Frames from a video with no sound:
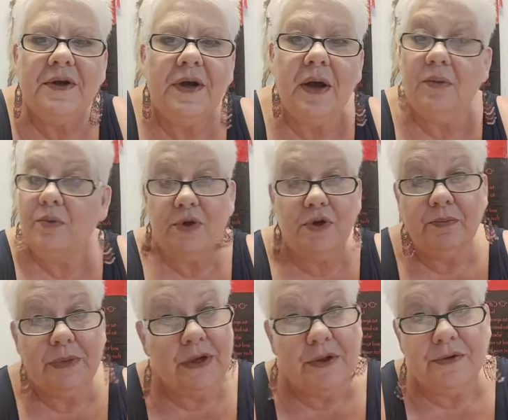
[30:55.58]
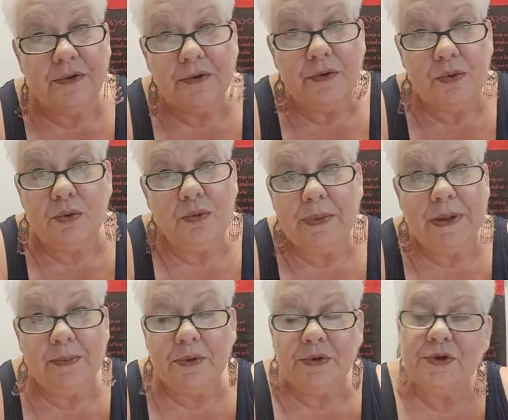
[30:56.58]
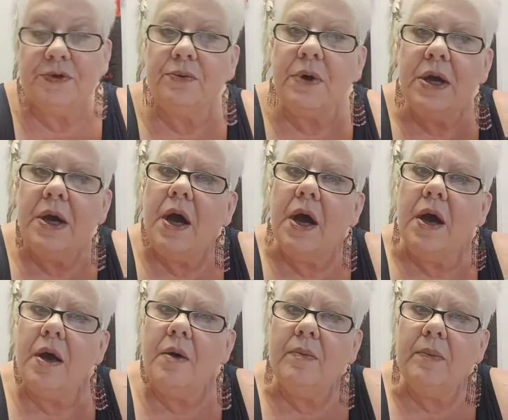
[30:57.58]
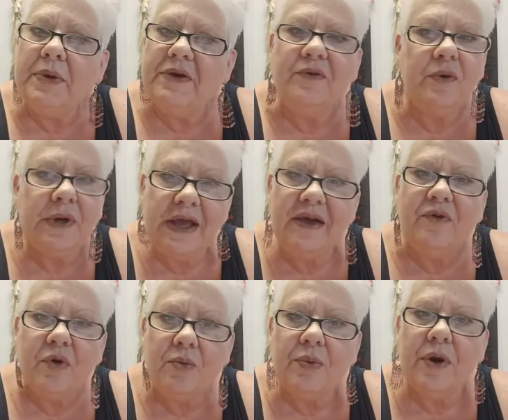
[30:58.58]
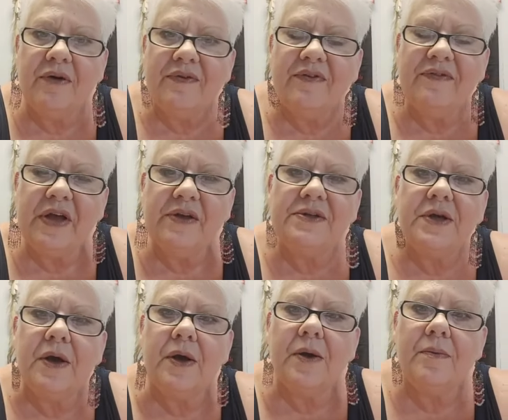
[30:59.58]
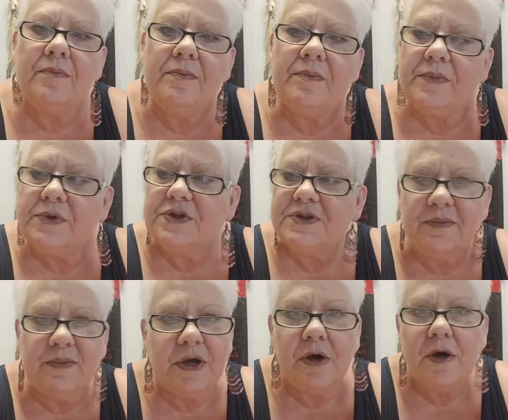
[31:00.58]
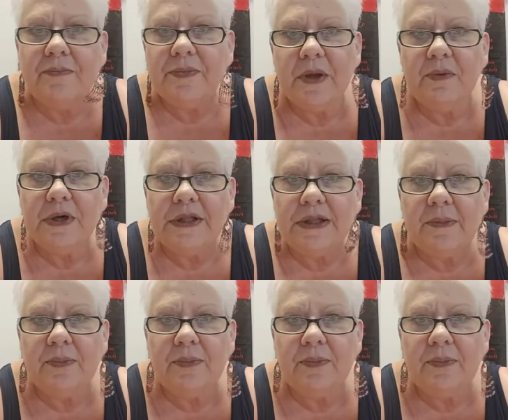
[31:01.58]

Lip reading: where you'll meet other cool people too. But if you want to have your own private event, just give me a call and we'll get that